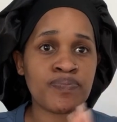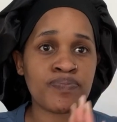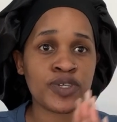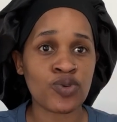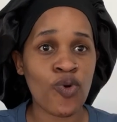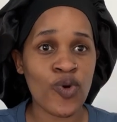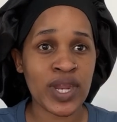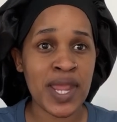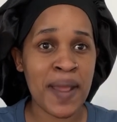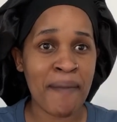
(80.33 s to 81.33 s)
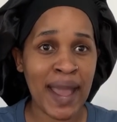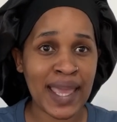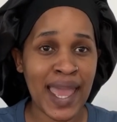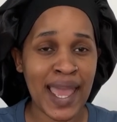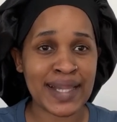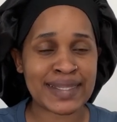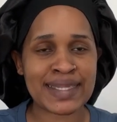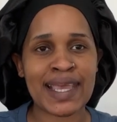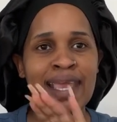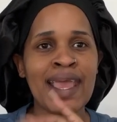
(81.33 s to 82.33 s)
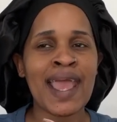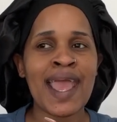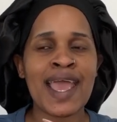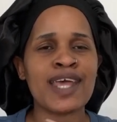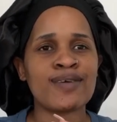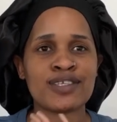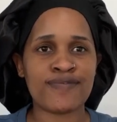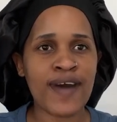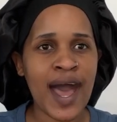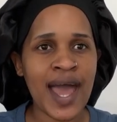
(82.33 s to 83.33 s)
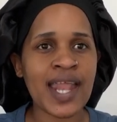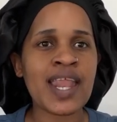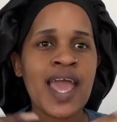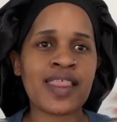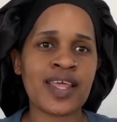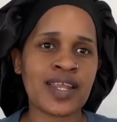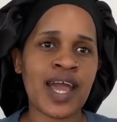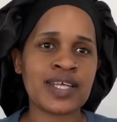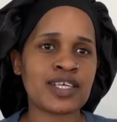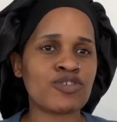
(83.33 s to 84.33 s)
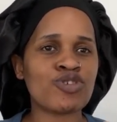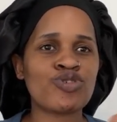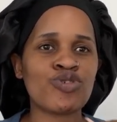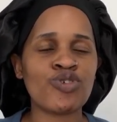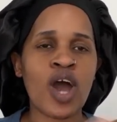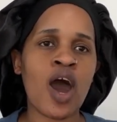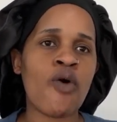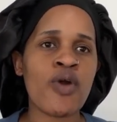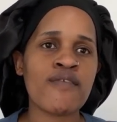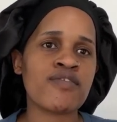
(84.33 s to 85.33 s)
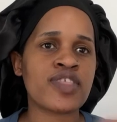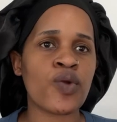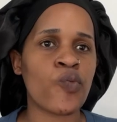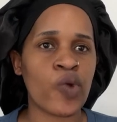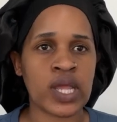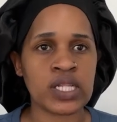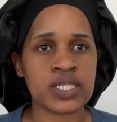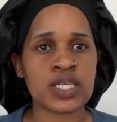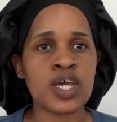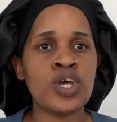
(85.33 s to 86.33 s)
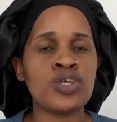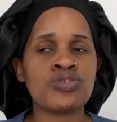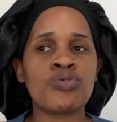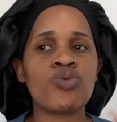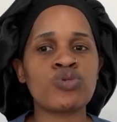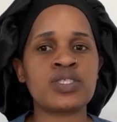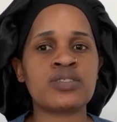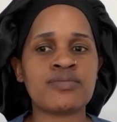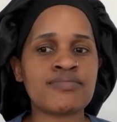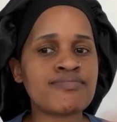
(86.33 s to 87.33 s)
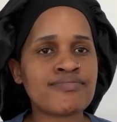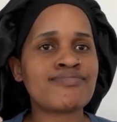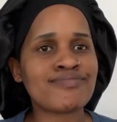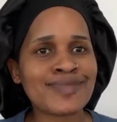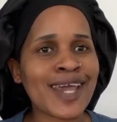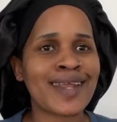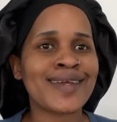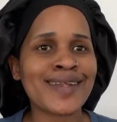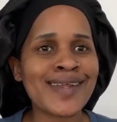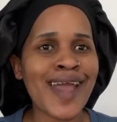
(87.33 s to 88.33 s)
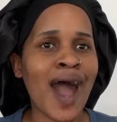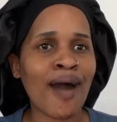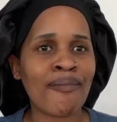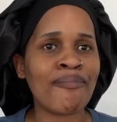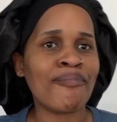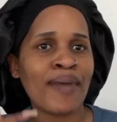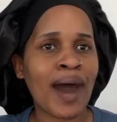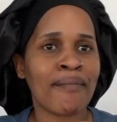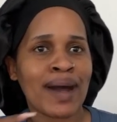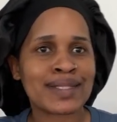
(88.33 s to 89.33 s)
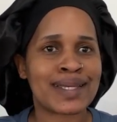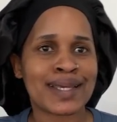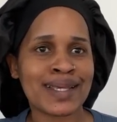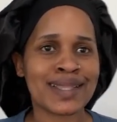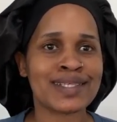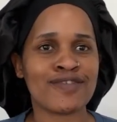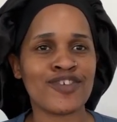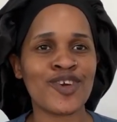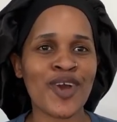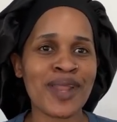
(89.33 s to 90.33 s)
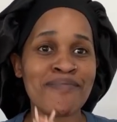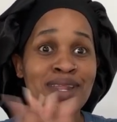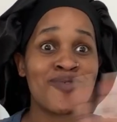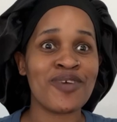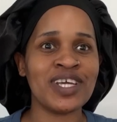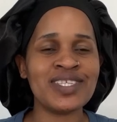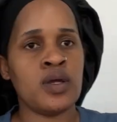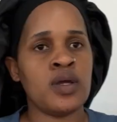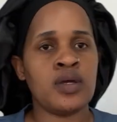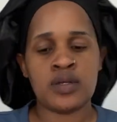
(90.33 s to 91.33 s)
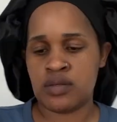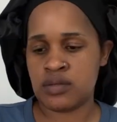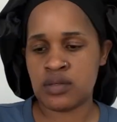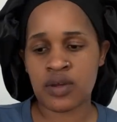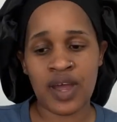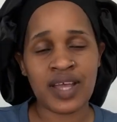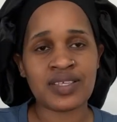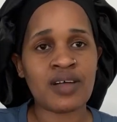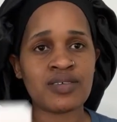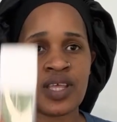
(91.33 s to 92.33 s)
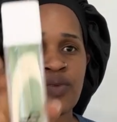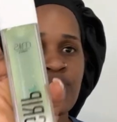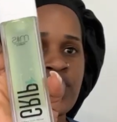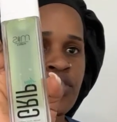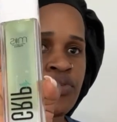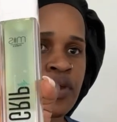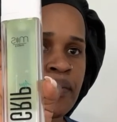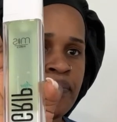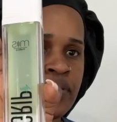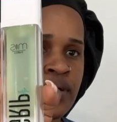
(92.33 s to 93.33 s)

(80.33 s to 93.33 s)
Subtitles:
Pitori market. See, it was fun. And then guys, I'll just show you how everything went. So technically, I'm taking this video in many ways. So guys, I'll start with a grip.